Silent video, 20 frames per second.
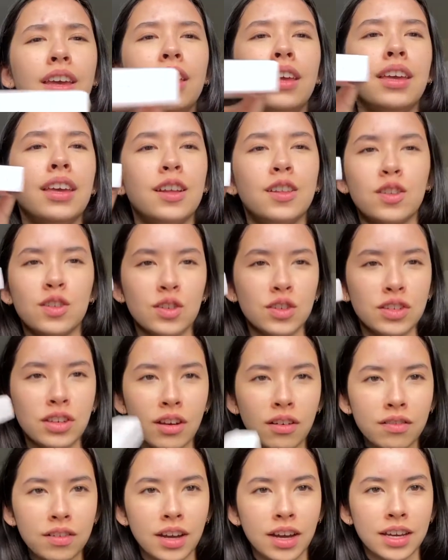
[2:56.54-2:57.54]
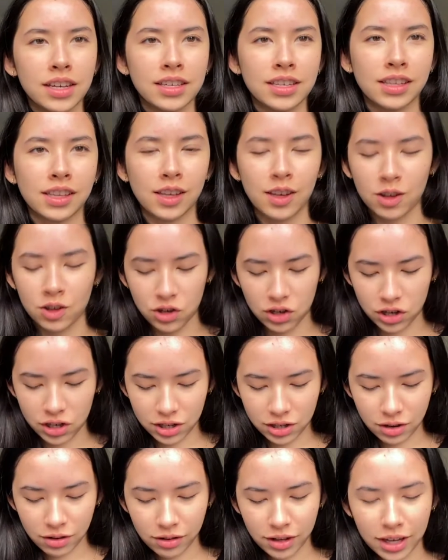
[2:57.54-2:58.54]
It's so nice and like it's
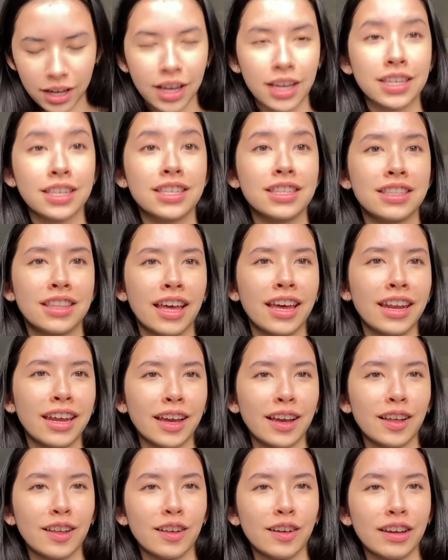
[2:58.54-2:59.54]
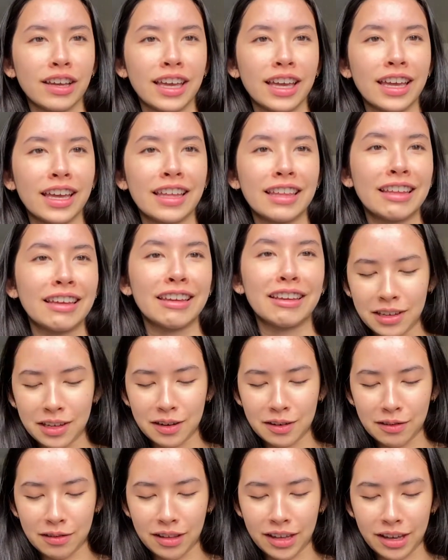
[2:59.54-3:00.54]
just so like aesthetic looking. Like, you
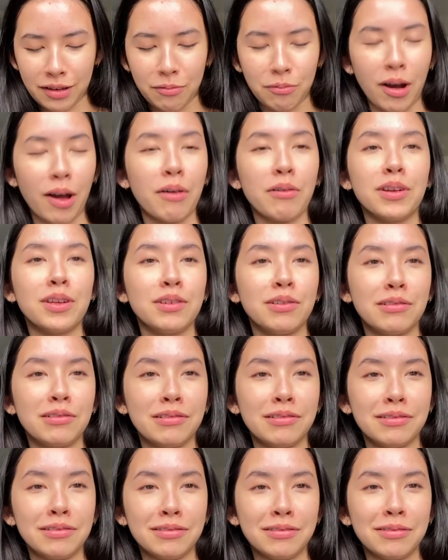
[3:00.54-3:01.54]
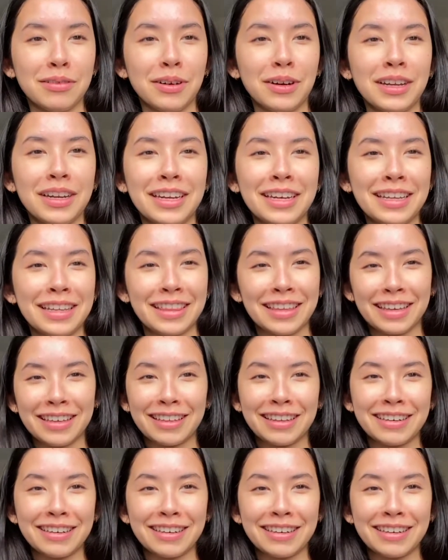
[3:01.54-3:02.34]
know, like why would you want anything that